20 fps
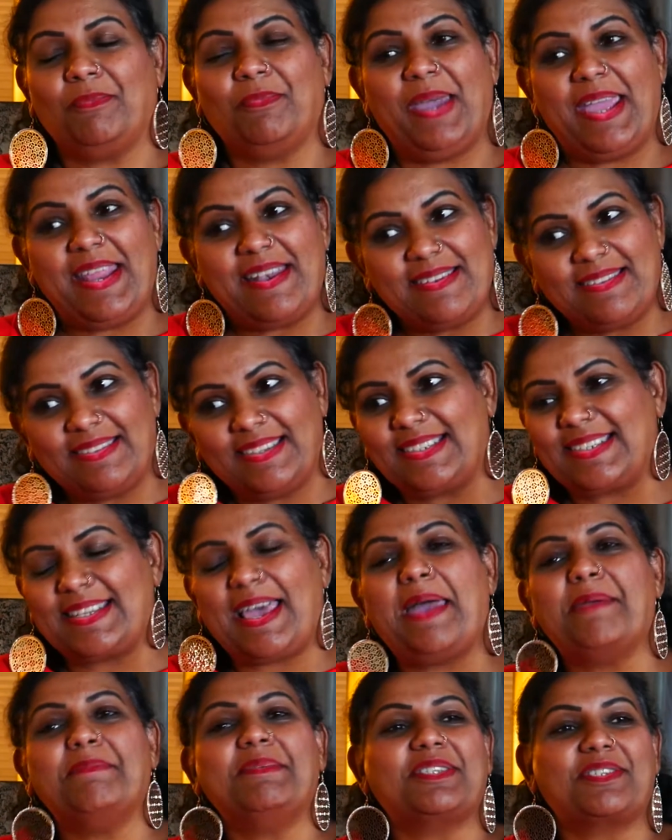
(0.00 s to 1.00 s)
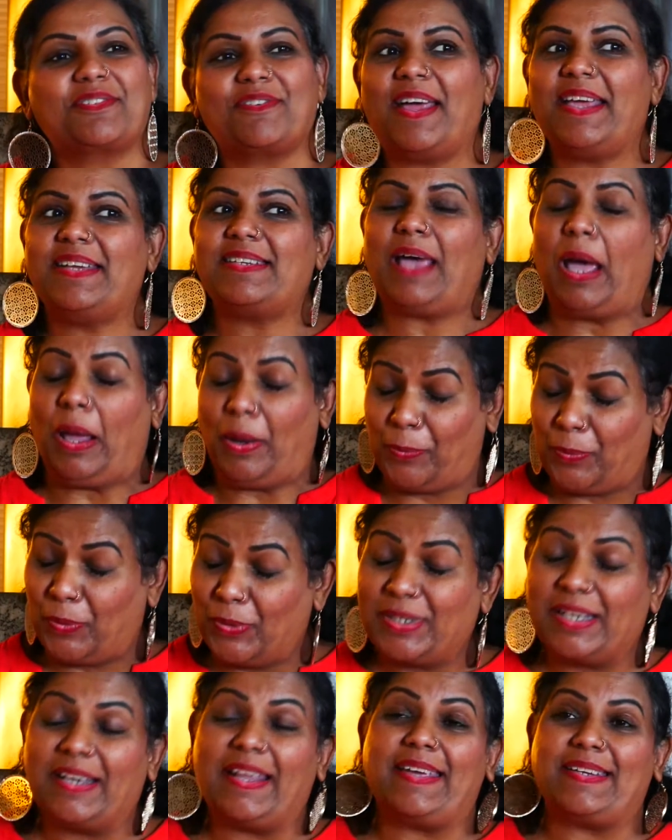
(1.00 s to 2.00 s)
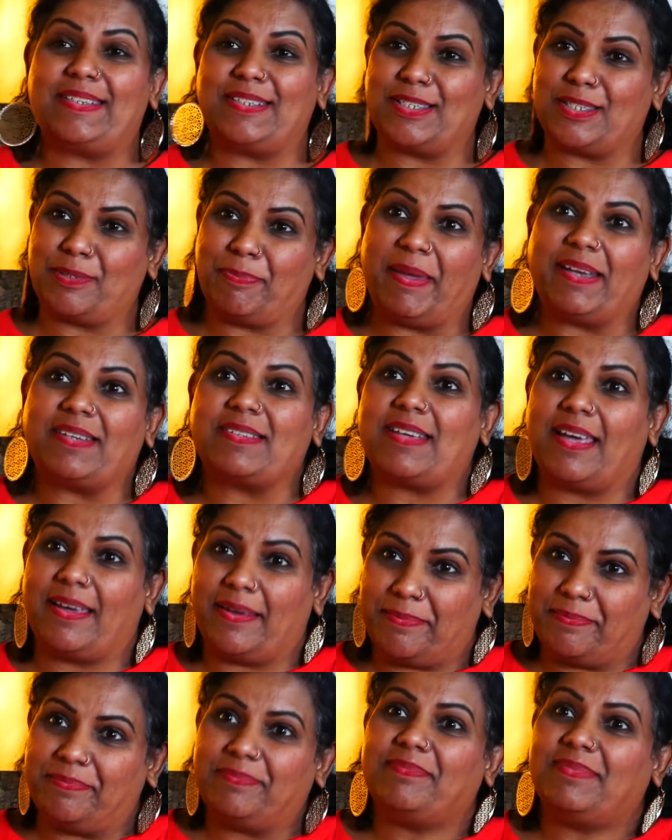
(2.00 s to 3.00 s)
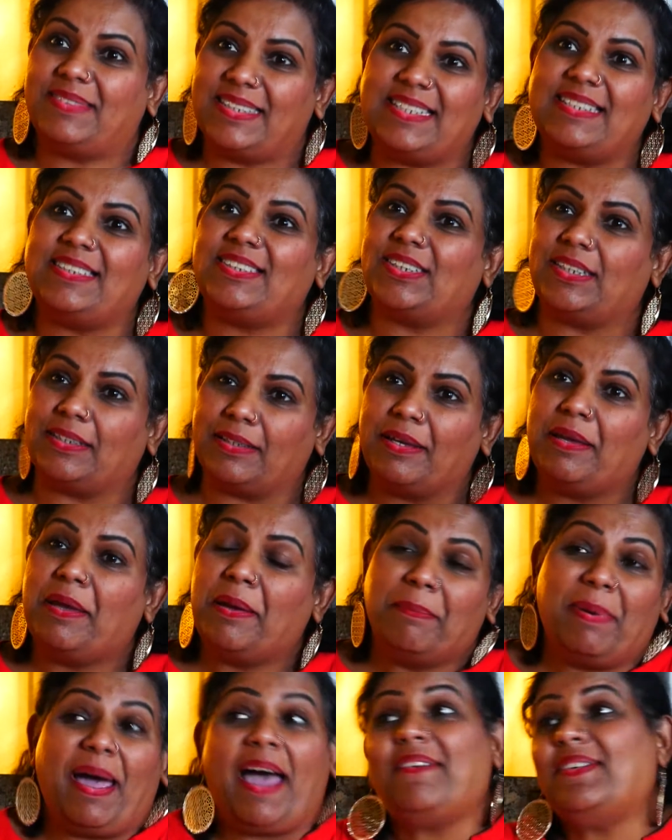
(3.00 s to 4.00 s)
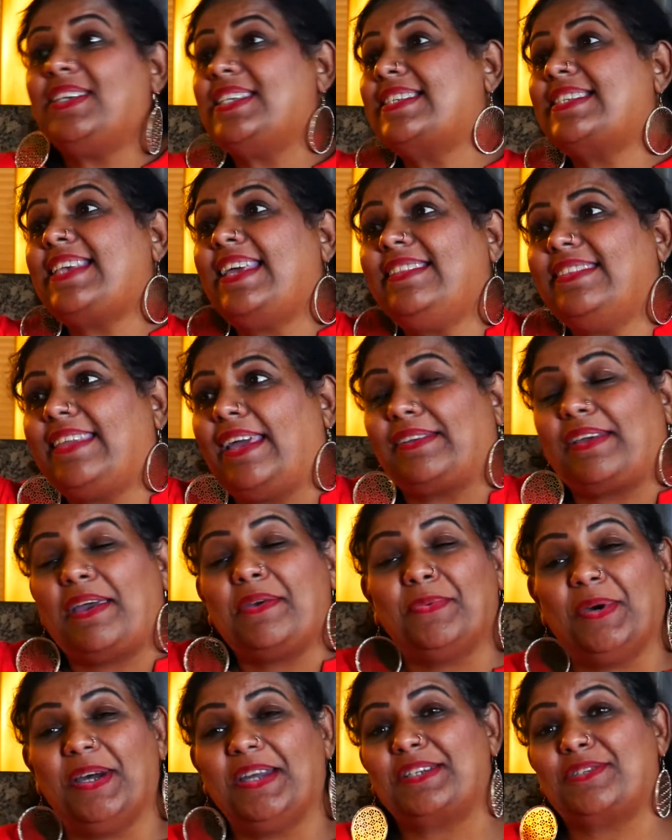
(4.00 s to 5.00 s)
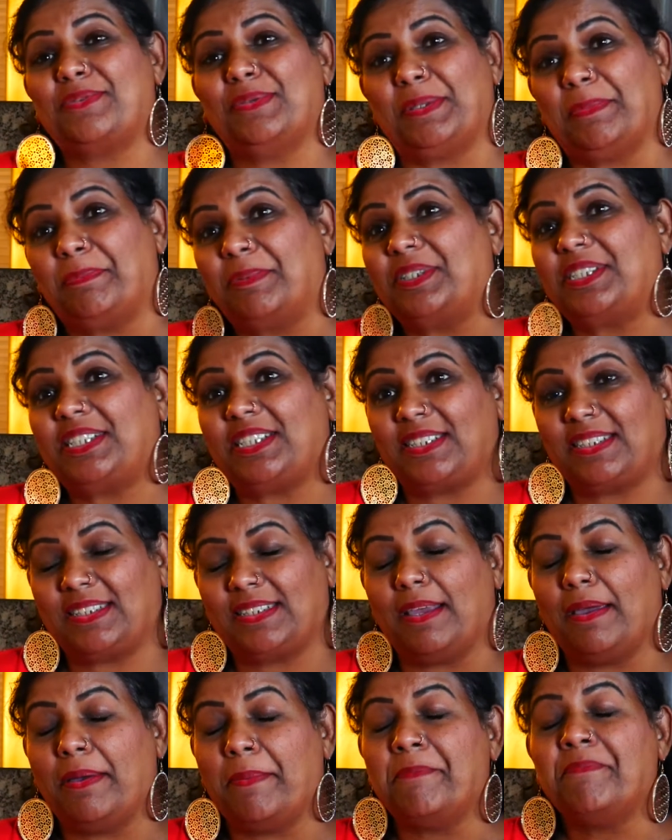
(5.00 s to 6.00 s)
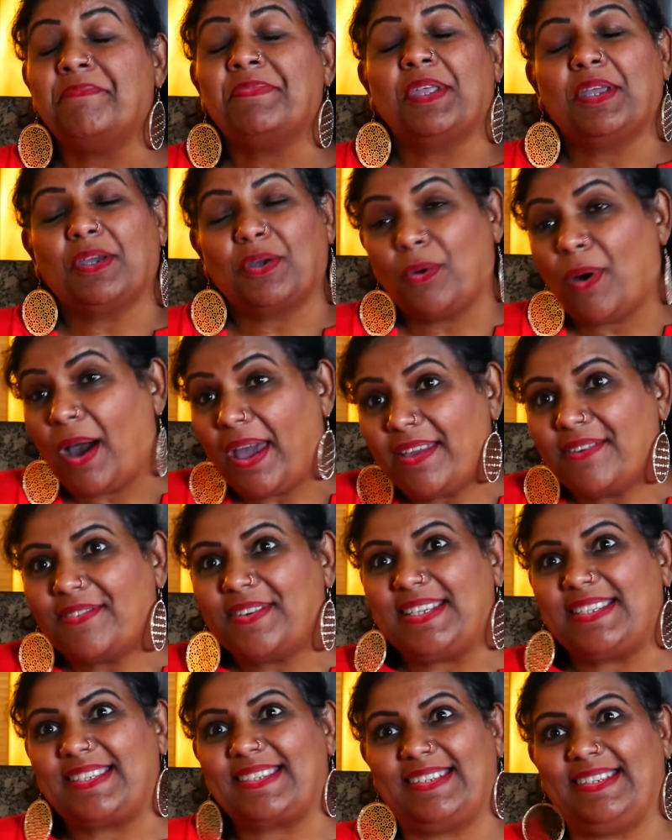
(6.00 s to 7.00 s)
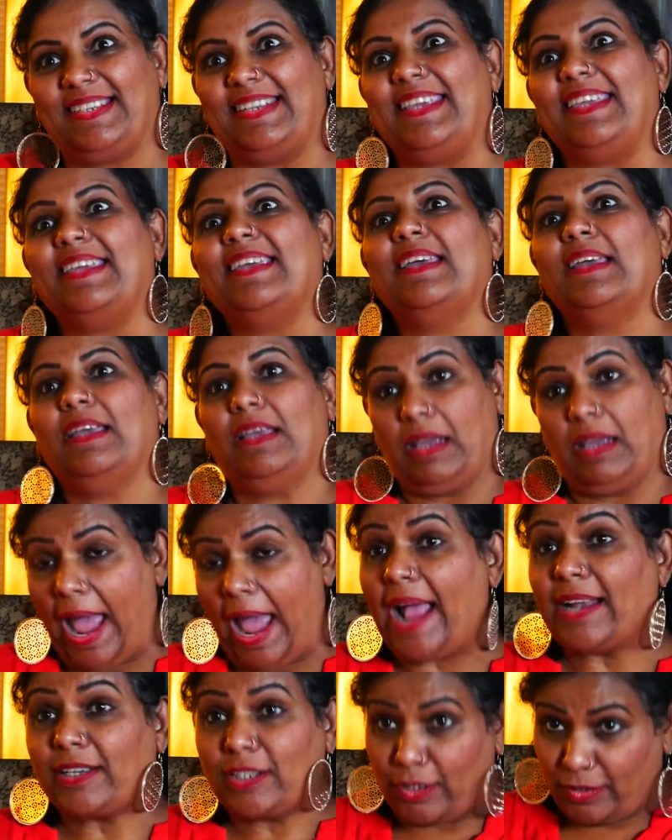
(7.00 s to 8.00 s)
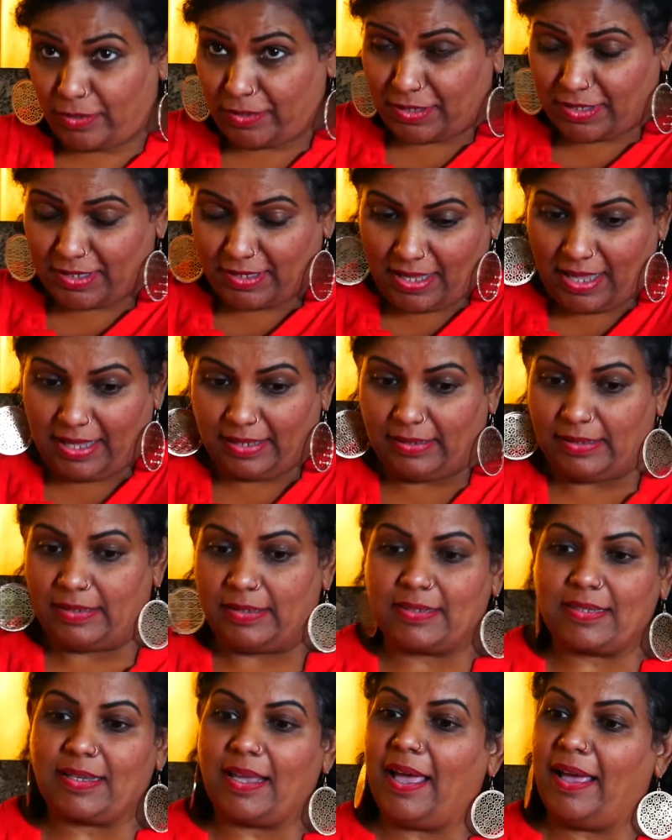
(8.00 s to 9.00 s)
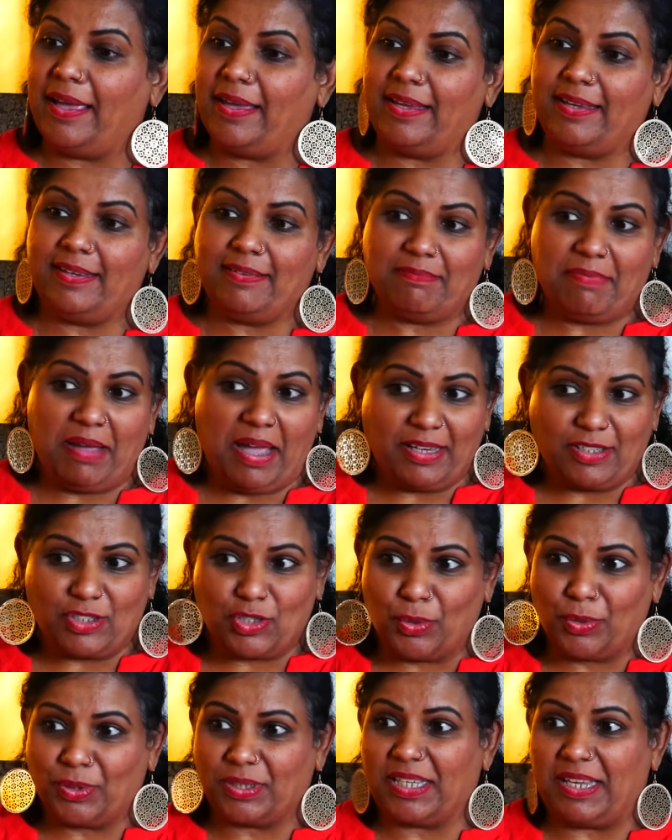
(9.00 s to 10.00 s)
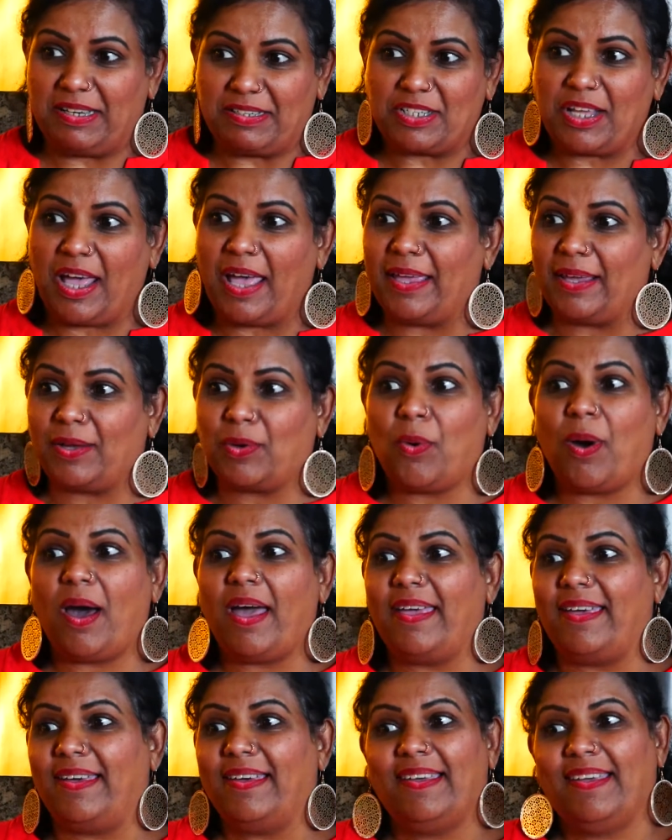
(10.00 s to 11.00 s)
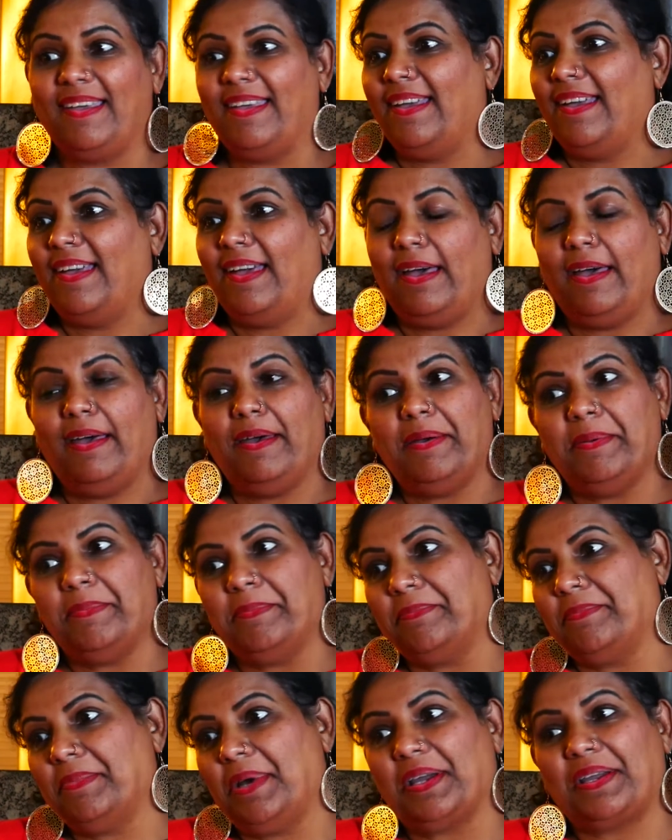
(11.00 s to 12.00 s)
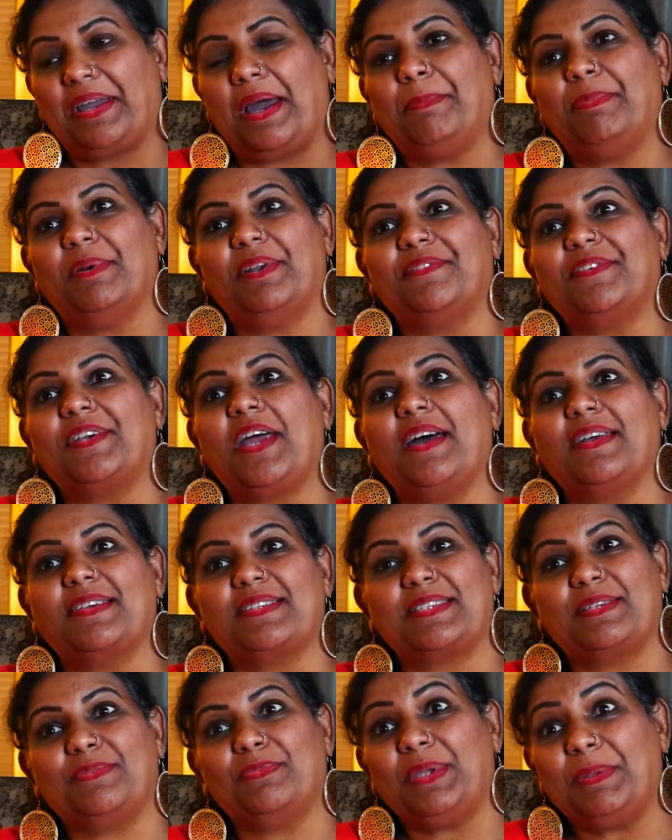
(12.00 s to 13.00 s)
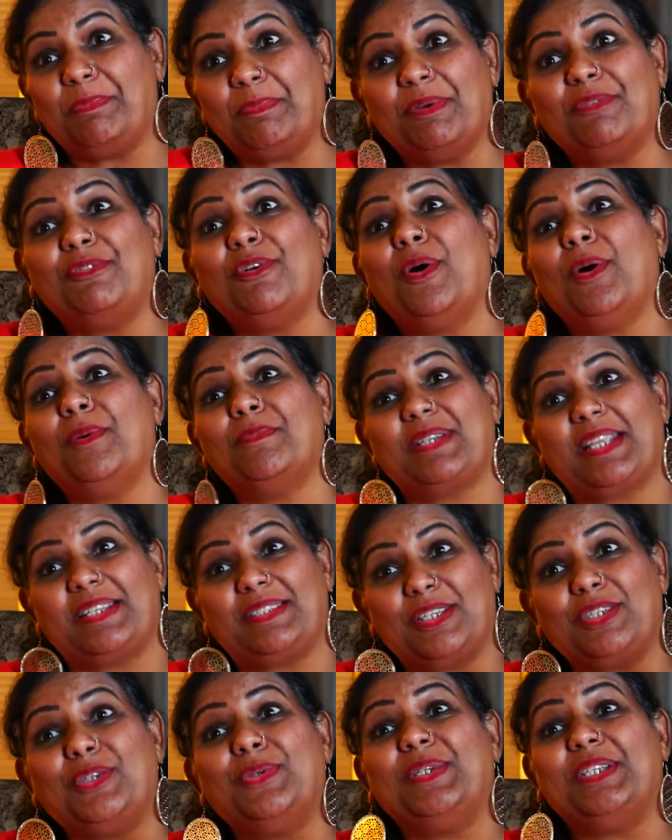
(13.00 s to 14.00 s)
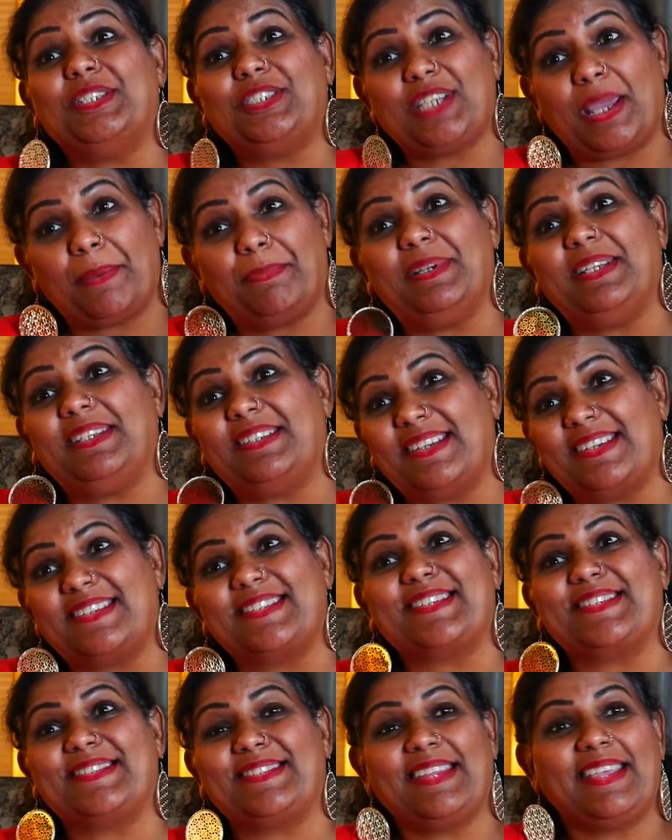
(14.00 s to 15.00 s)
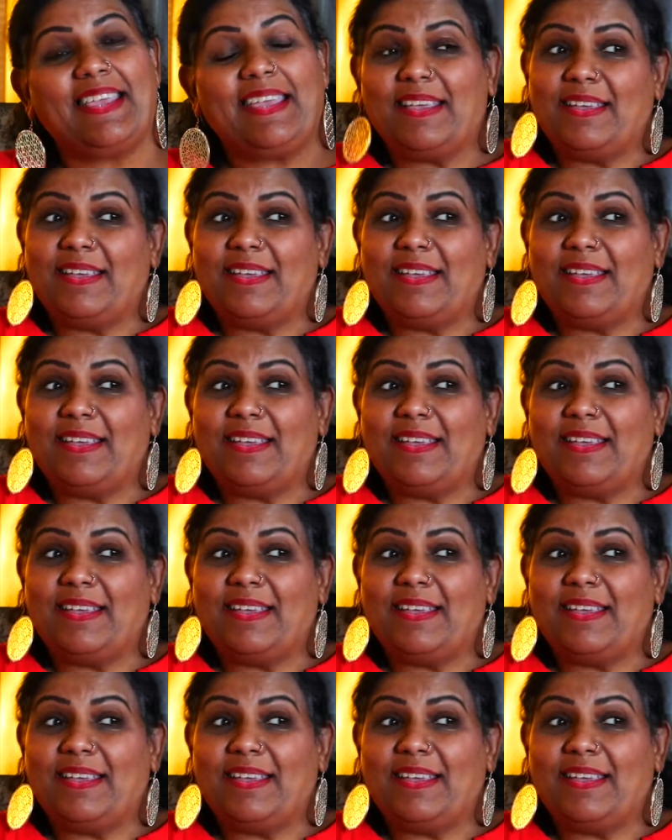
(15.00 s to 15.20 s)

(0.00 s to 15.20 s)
When the time is right, I would like to spend time teaching. But having said that, I worked with a British choir recently, adults, and I taught the entire choir a couple of rags, and we performed at the Union Chapel in London.